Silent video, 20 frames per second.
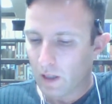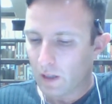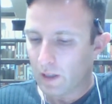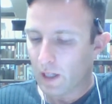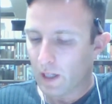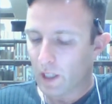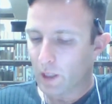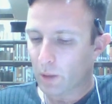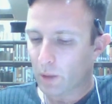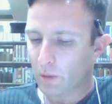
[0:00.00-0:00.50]

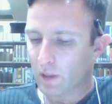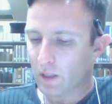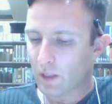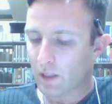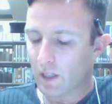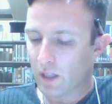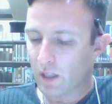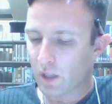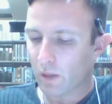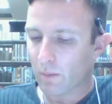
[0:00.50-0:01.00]
The outgoing
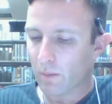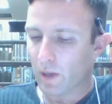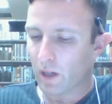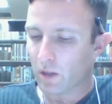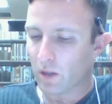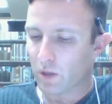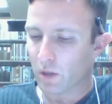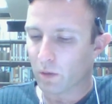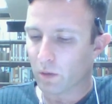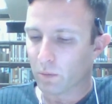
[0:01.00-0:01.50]
connection
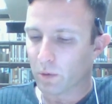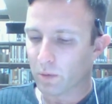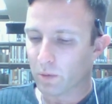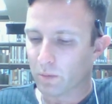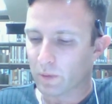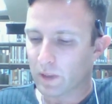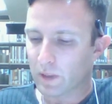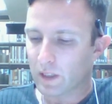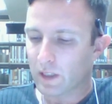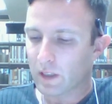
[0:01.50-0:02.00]
manager will
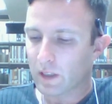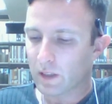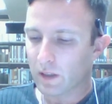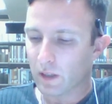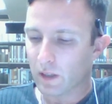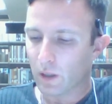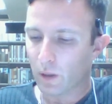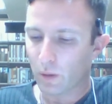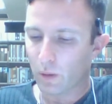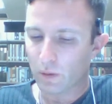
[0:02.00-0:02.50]
read
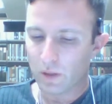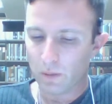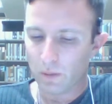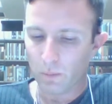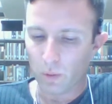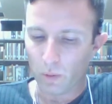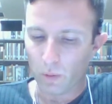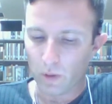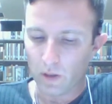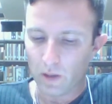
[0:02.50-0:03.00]
the
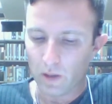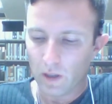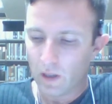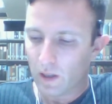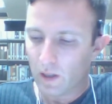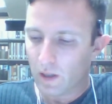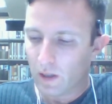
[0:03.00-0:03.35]
host port